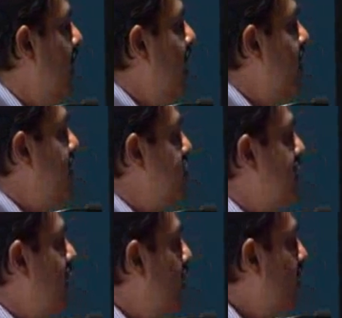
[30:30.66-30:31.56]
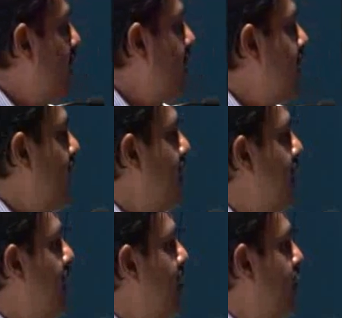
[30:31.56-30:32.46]
And this was how that
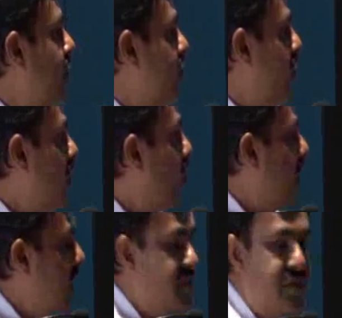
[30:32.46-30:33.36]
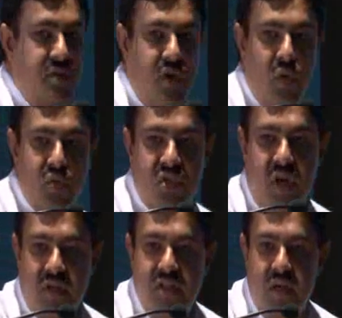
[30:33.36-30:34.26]
if you want to test such a huge
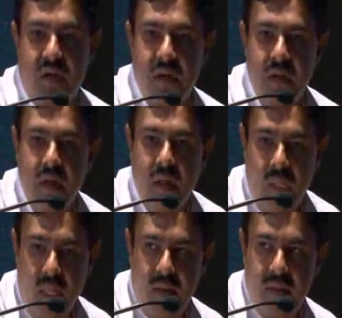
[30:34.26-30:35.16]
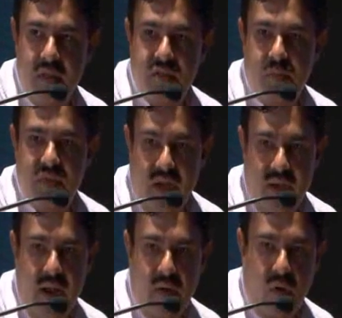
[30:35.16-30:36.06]
structure, this
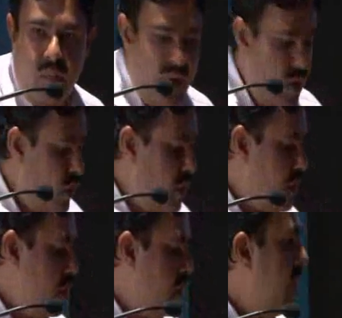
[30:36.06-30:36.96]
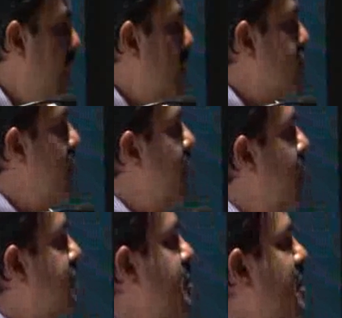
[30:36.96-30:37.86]
satellite or a payload, there also it
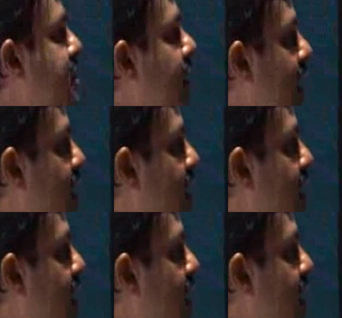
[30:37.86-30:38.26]
needs special